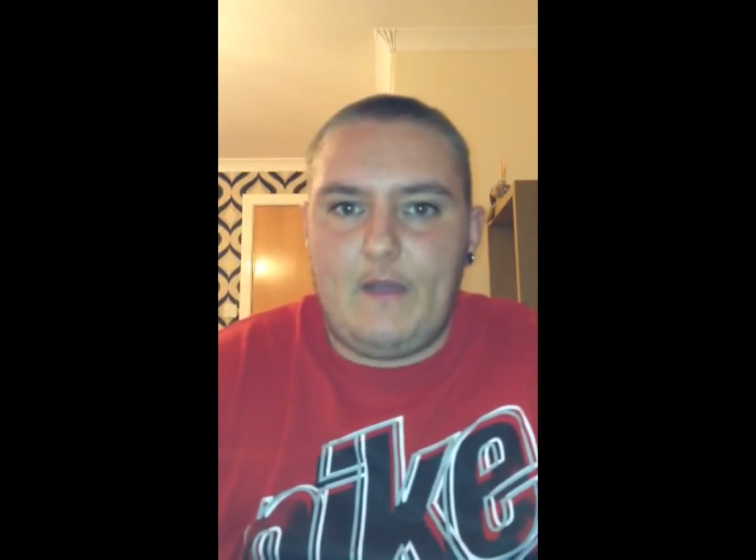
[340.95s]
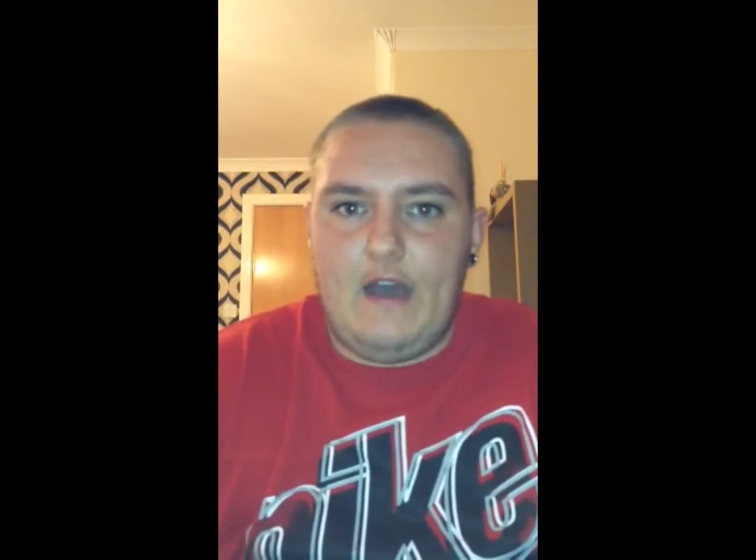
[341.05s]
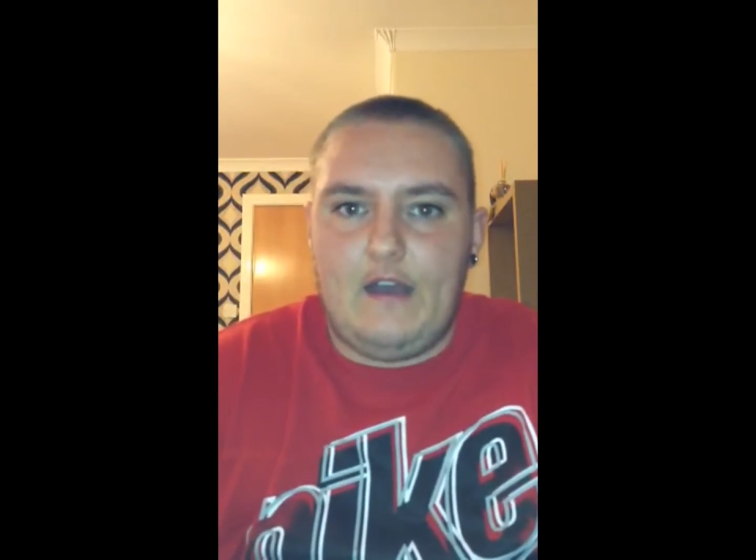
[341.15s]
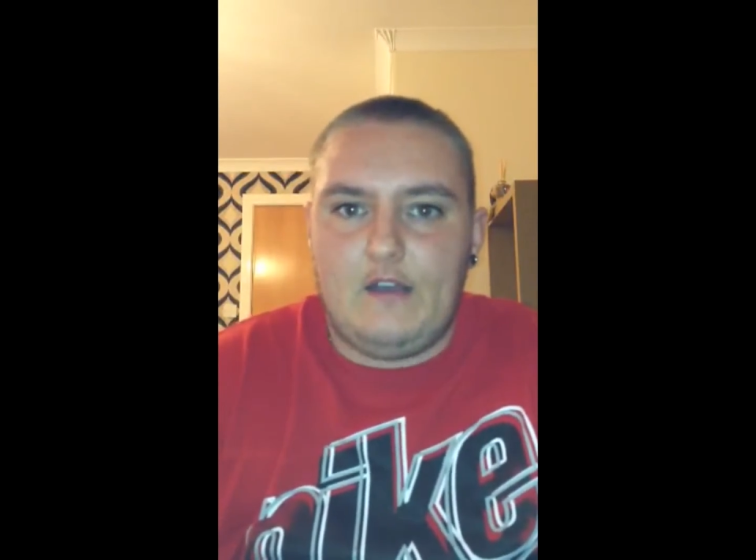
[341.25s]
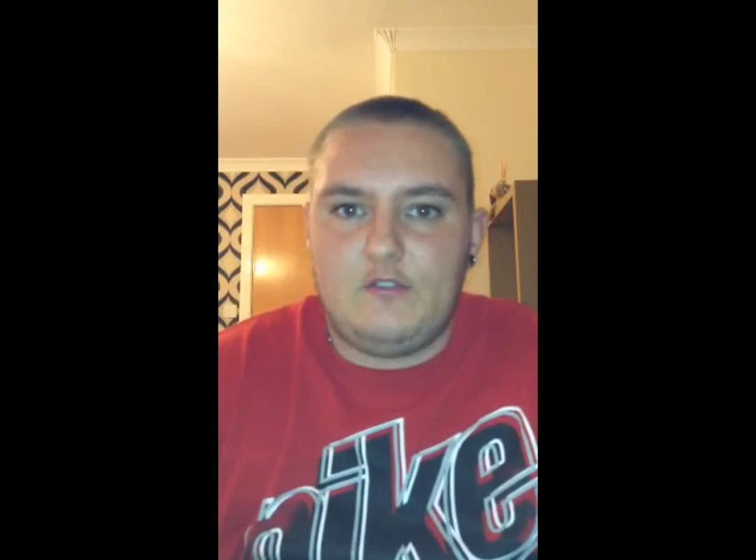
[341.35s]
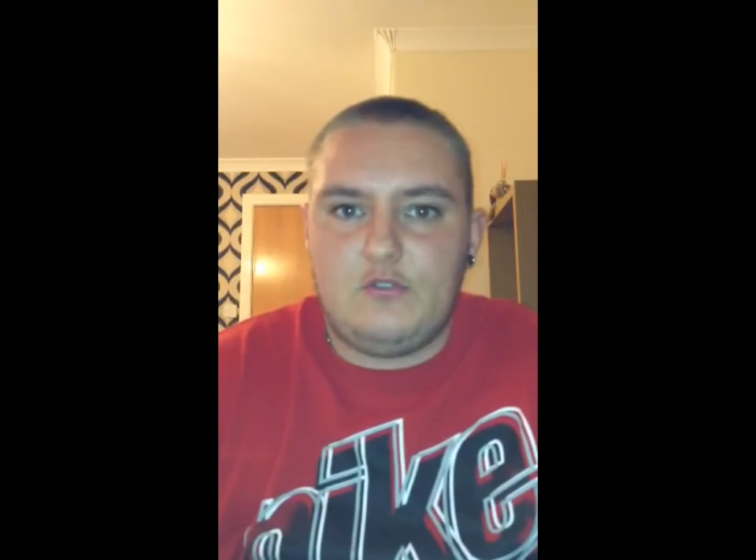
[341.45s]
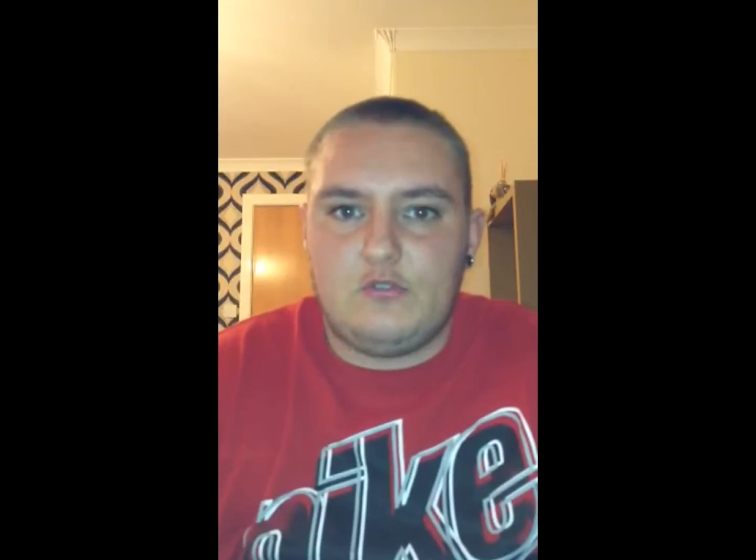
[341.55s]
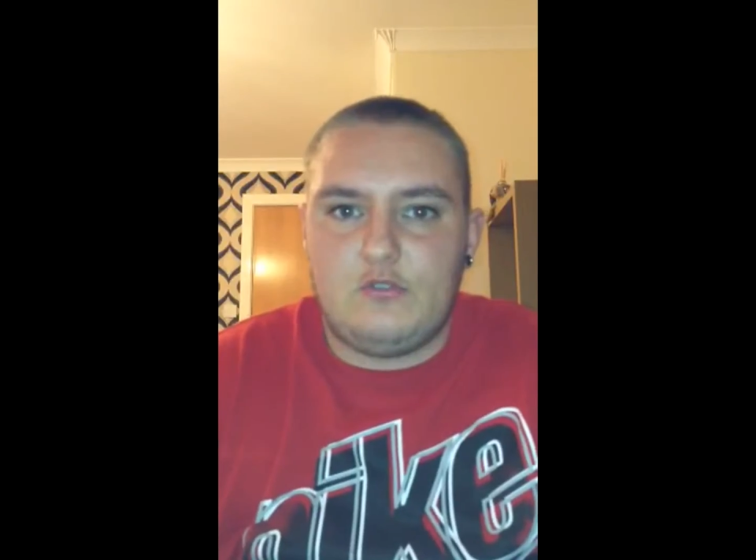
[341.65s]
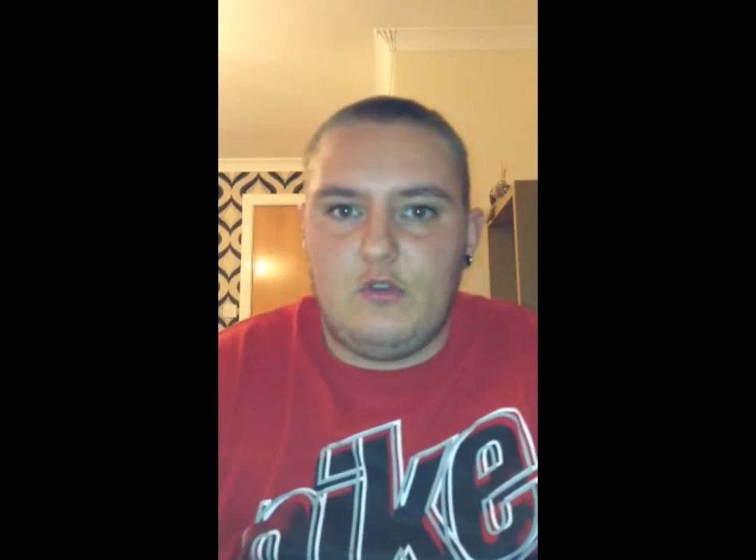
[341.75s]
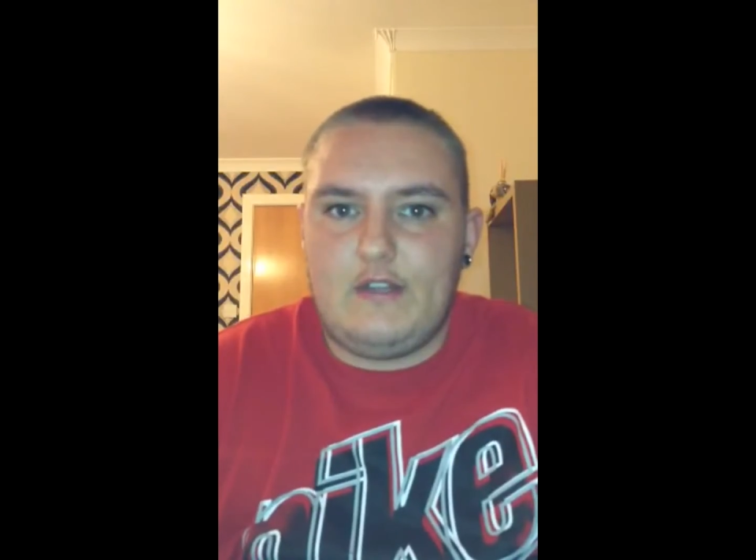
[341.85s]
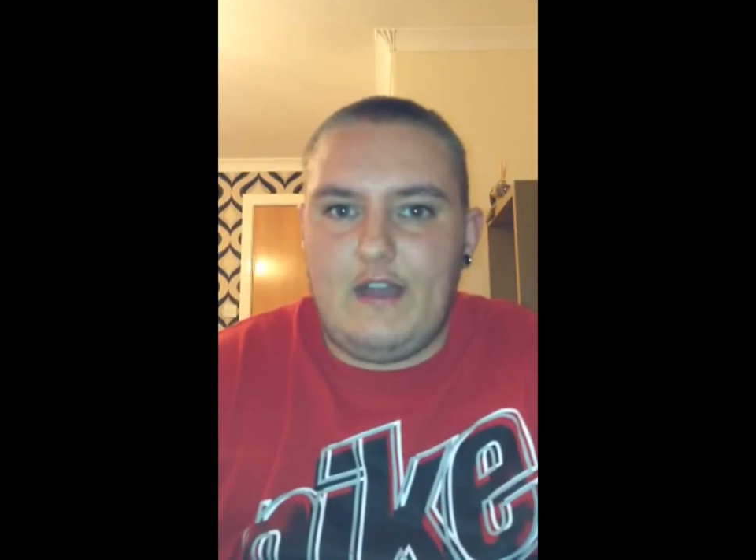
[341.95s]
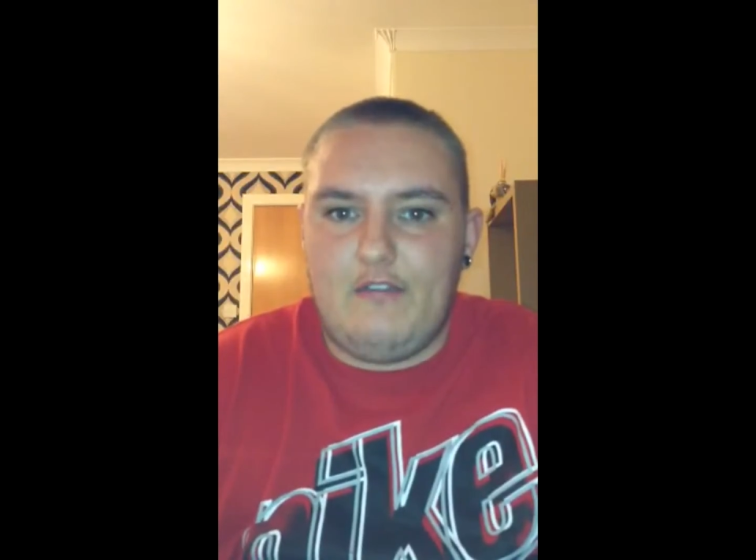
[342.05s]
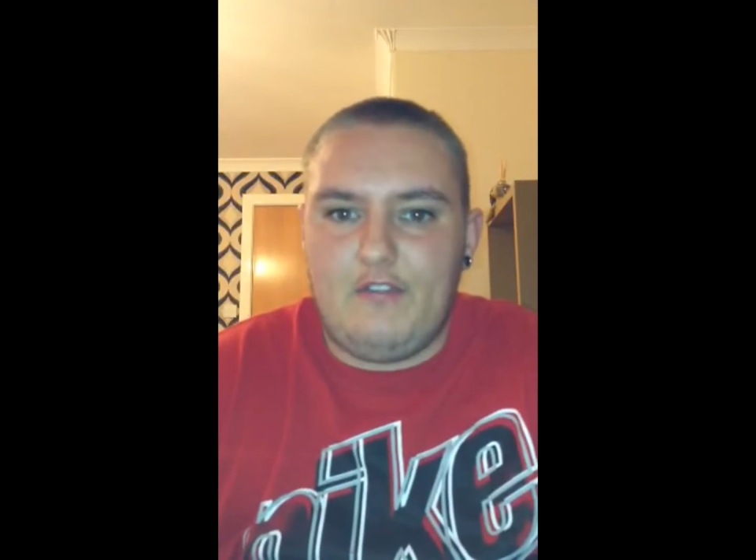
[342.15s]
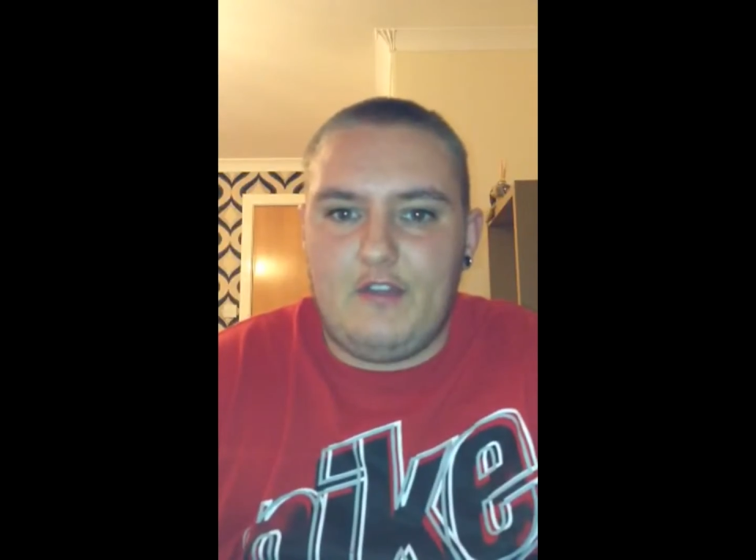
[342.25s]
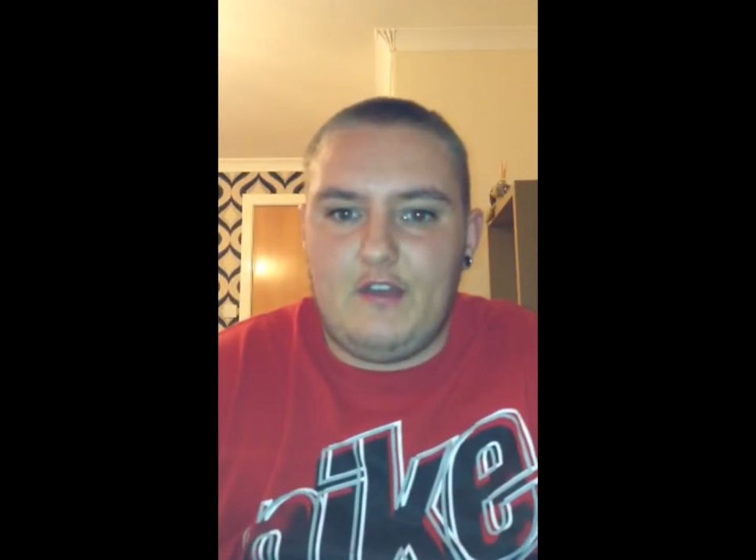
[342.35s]
I chose not to
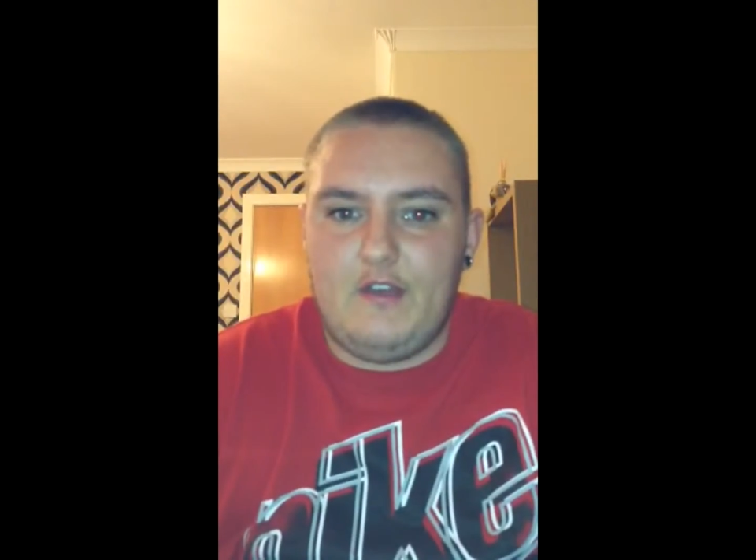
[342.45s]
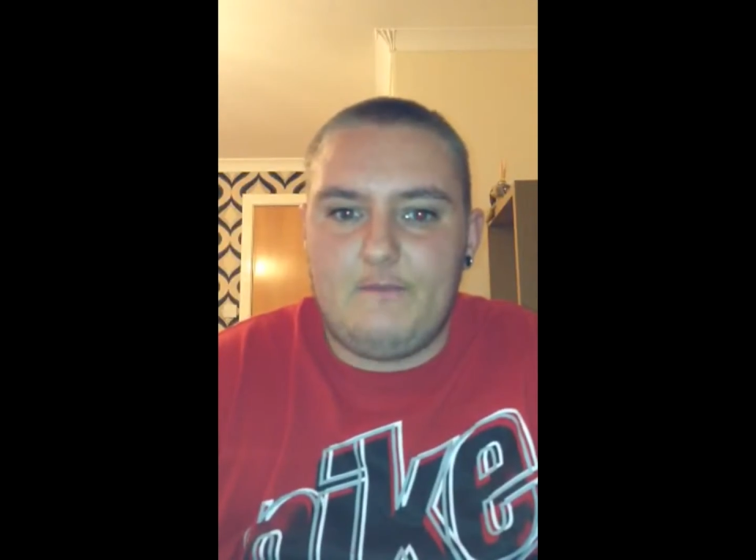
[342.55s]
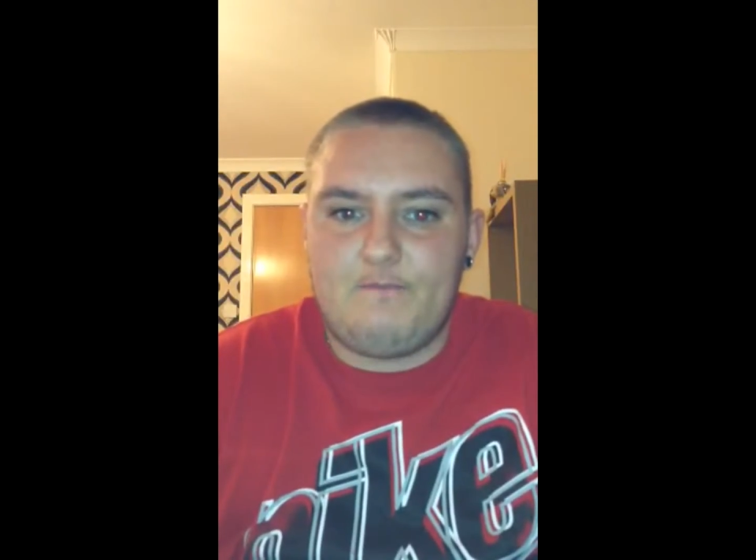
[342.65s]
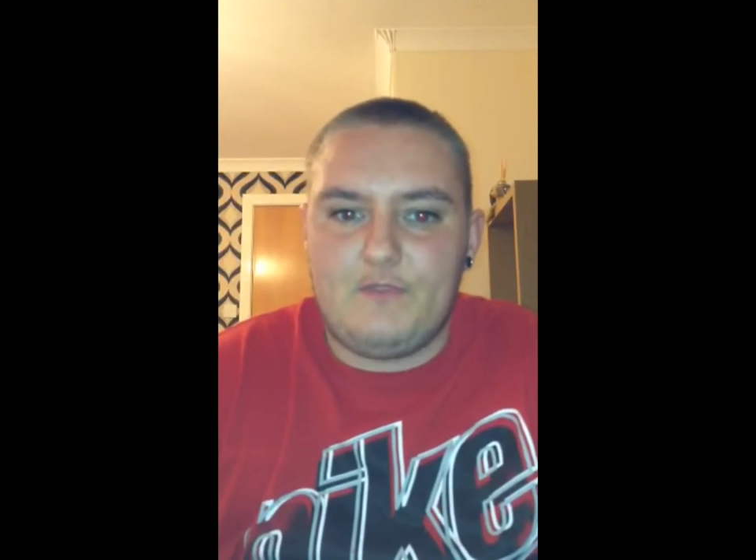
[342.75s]
have the